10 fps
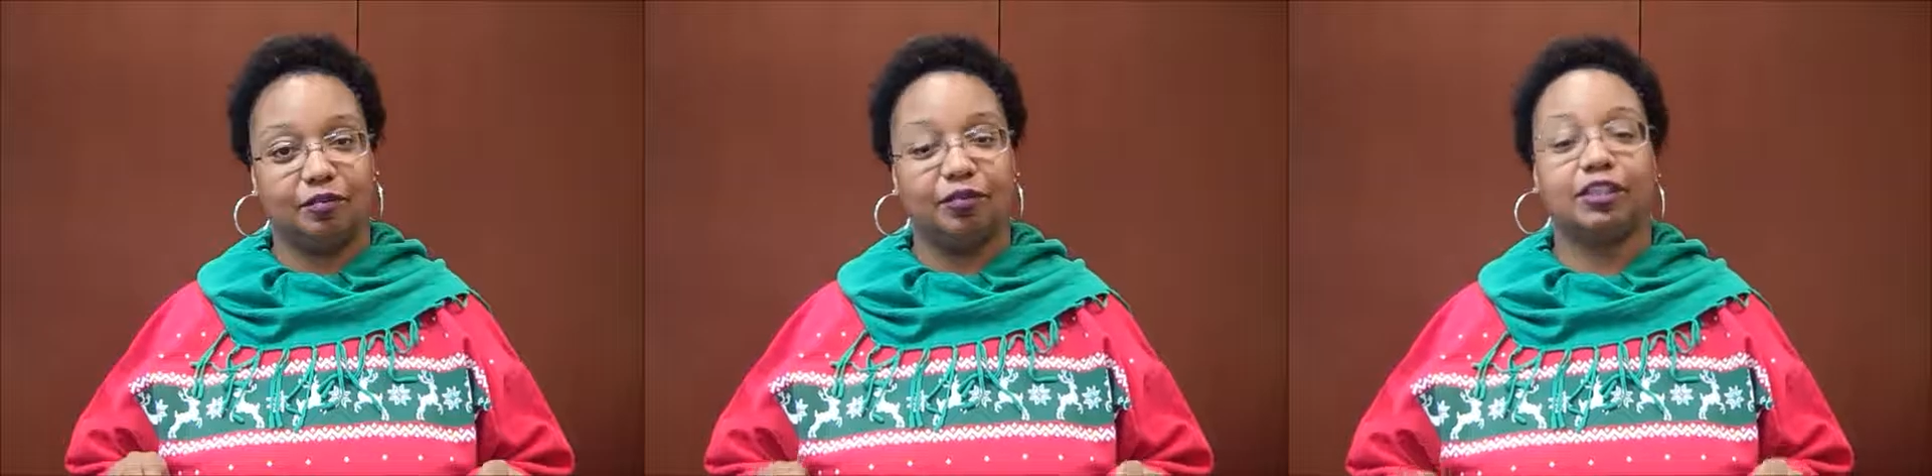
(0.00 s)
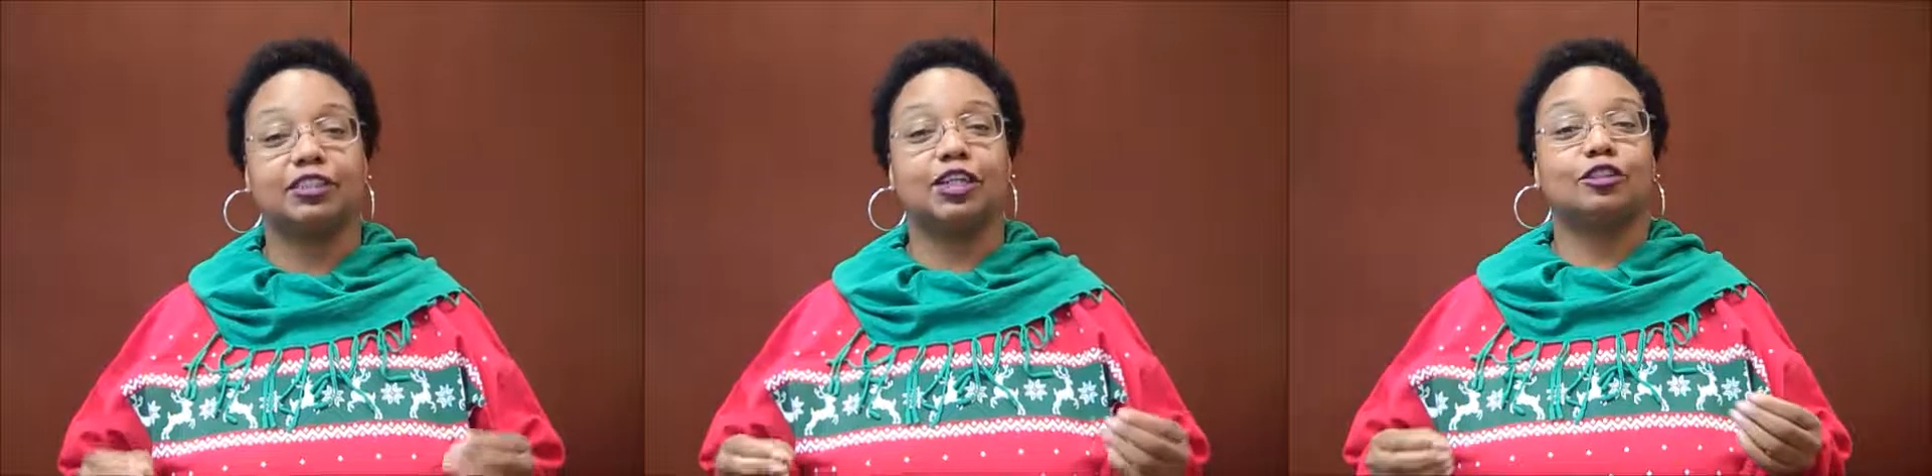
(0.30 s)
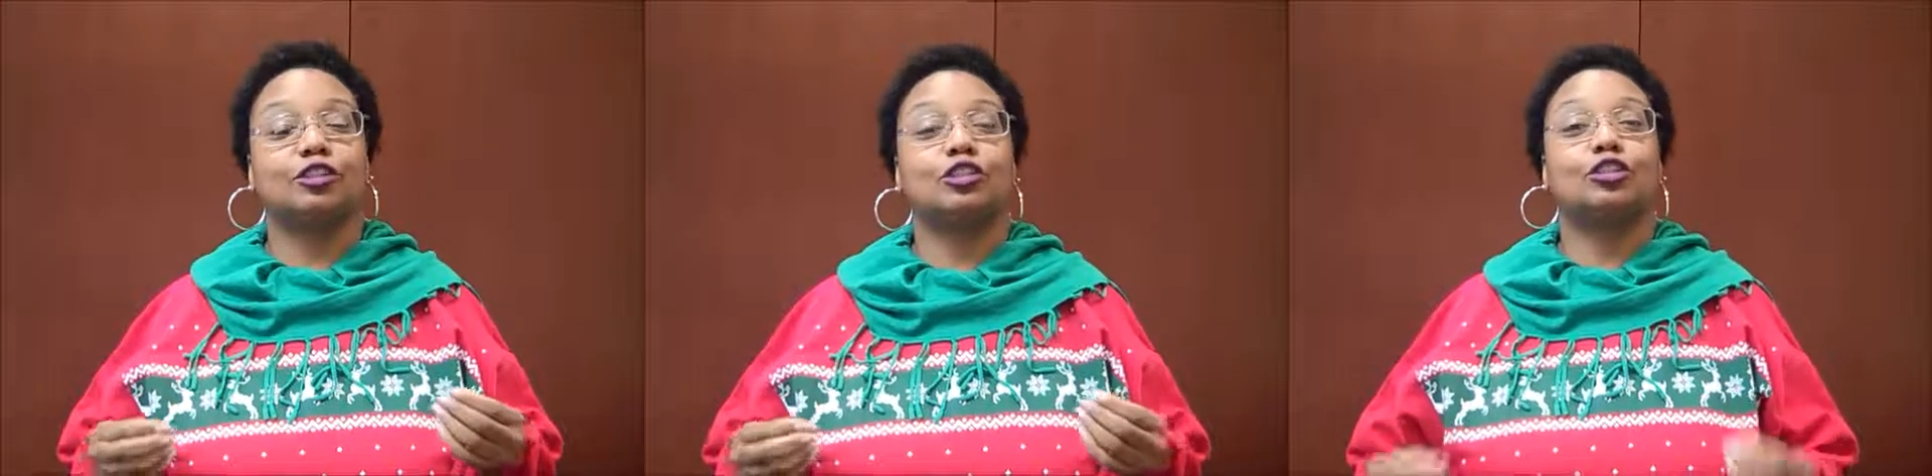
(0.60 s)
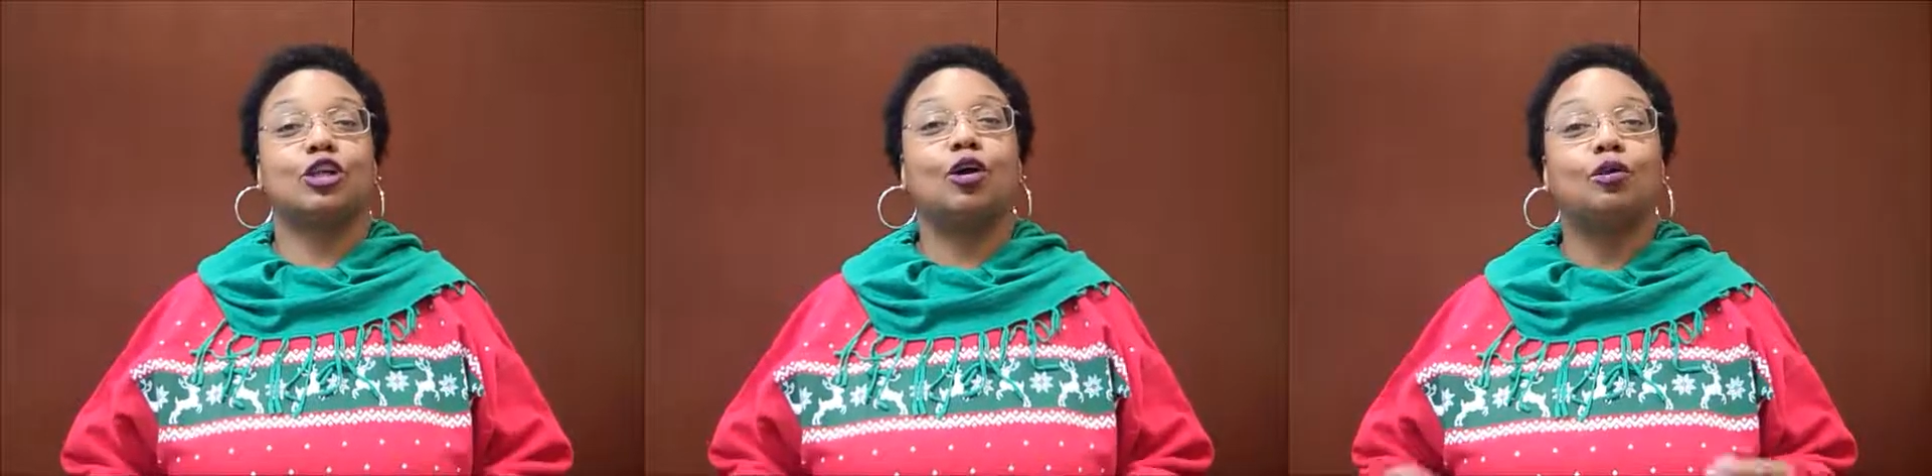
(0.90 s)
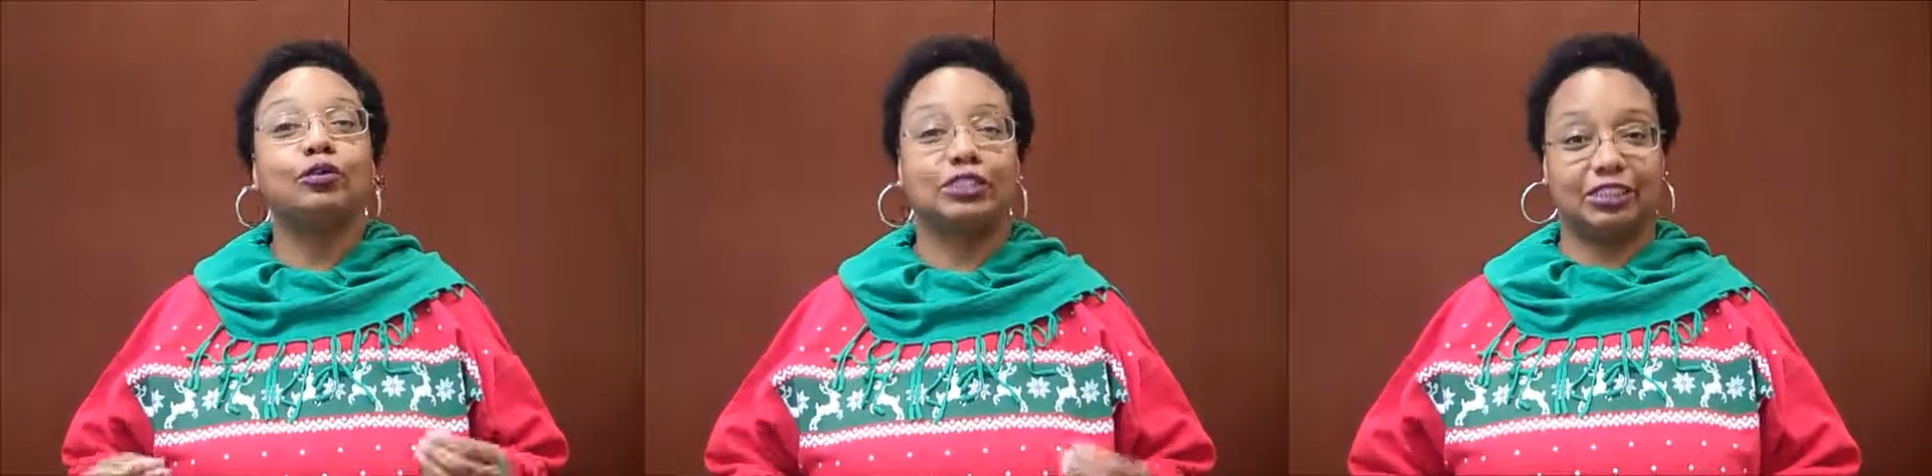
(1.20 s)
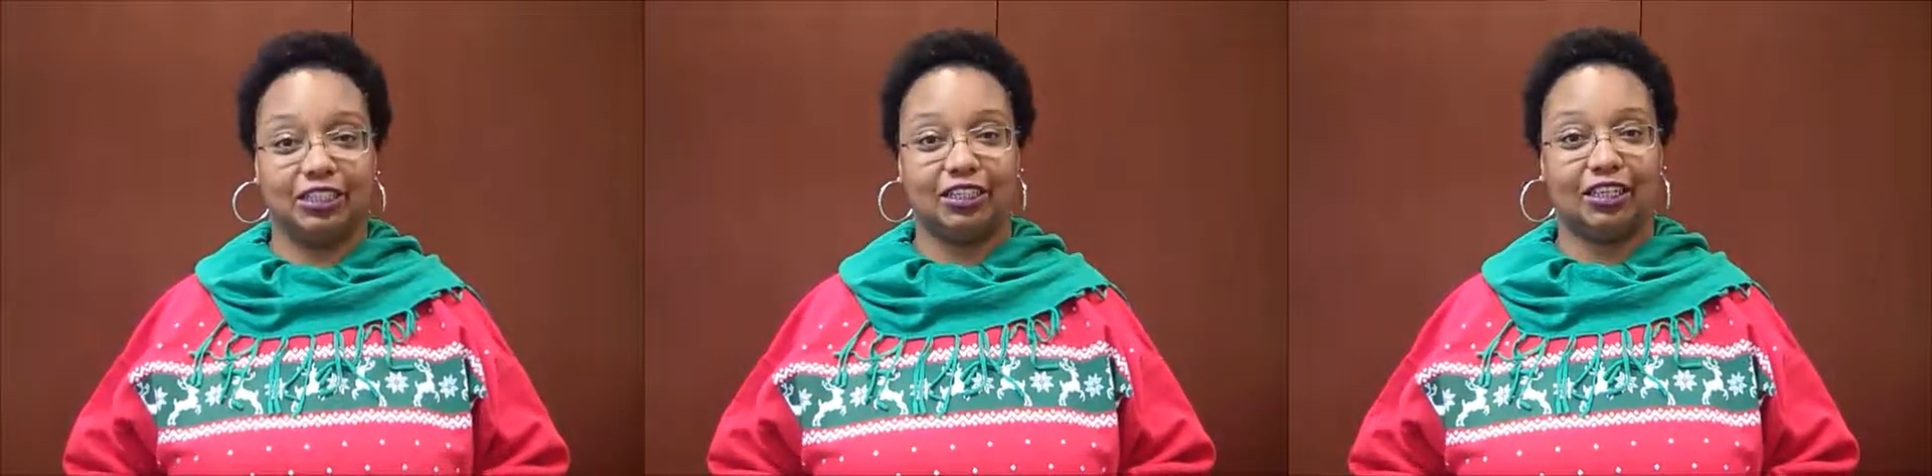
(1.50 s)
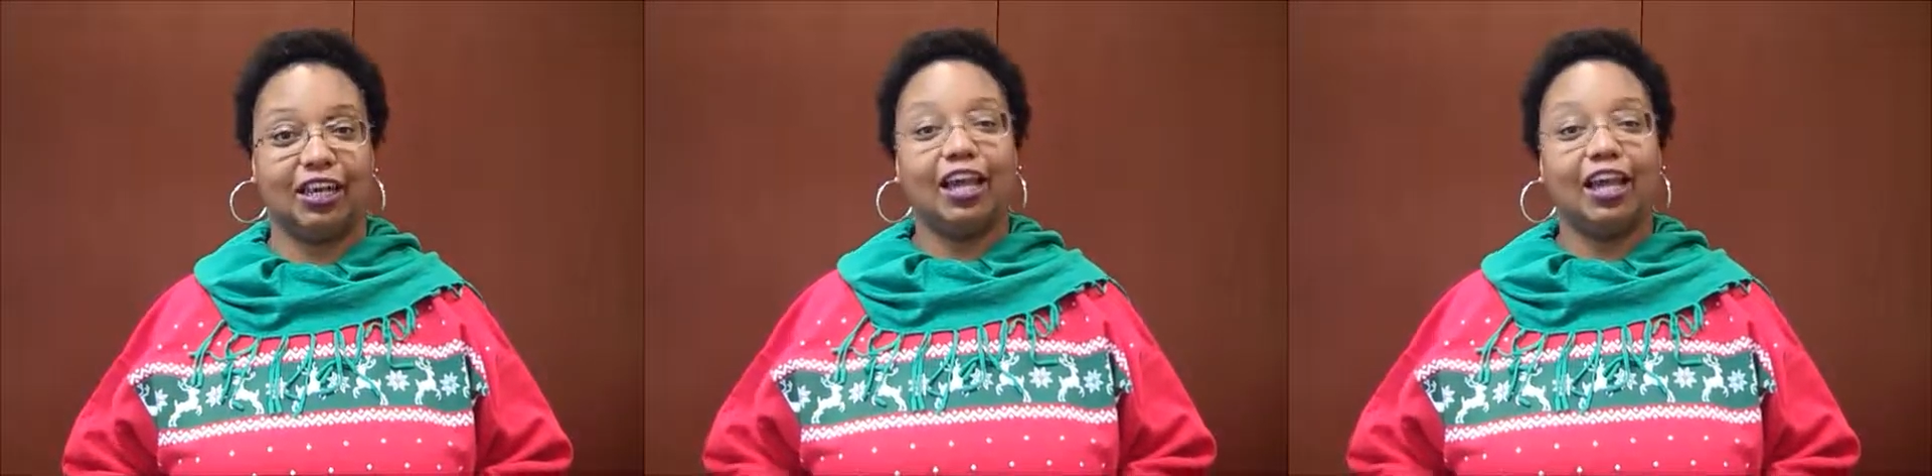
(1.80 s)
because they are so silly,